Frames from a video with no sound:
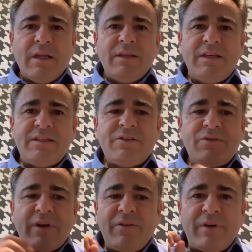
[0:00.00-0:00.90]
This is
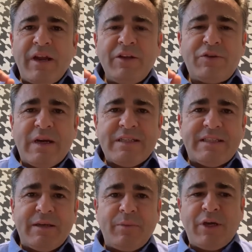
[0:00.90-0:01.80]
very, very
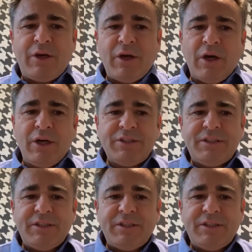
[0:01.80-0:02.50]
interesting, because